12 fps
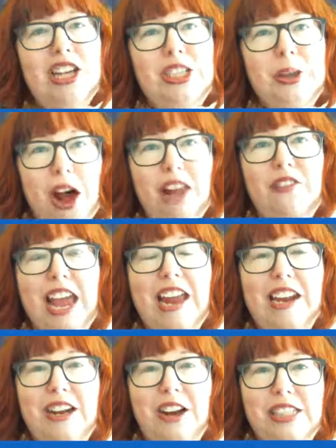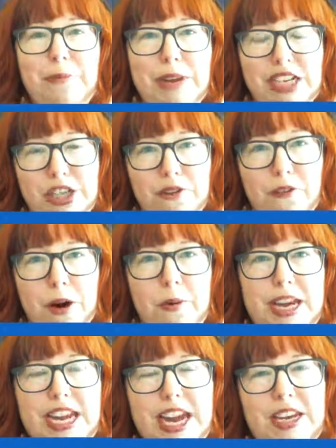So all of Canada calls it May 2-4
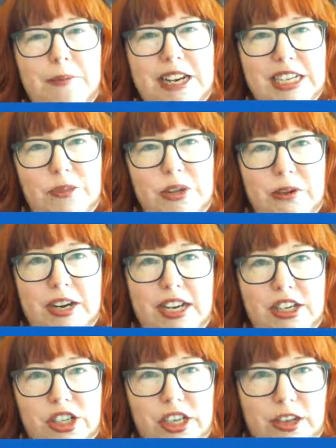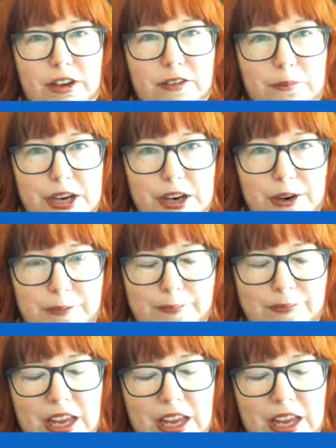weekend because we drink a shitload of beer.